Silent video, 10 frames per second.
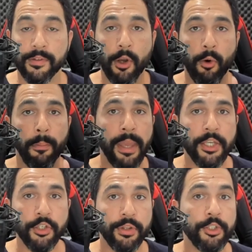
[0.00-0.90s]
So make
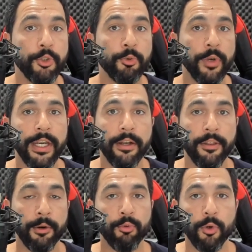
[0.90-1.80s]
sure that you read
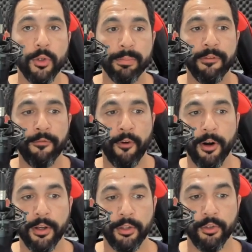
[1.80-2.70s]
the rules
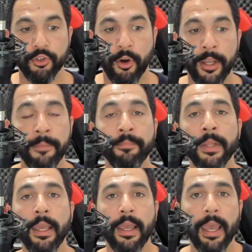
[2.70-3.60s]
before you join.
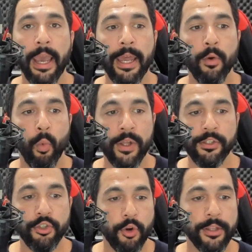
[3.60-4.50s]
And
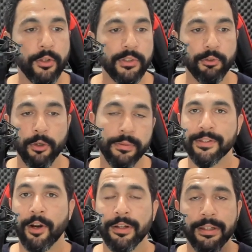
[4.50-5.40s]
once you join those groups,
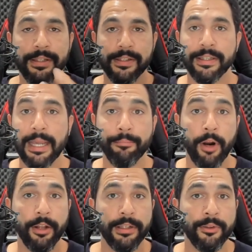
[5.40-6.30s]
start listing that
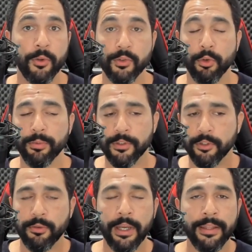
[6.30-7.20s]
product in those groups
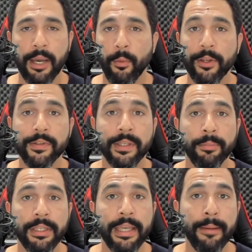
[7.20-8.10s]
too. And that way you'll
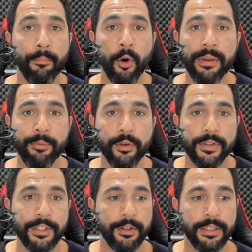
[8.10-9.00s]
simply get more people to see your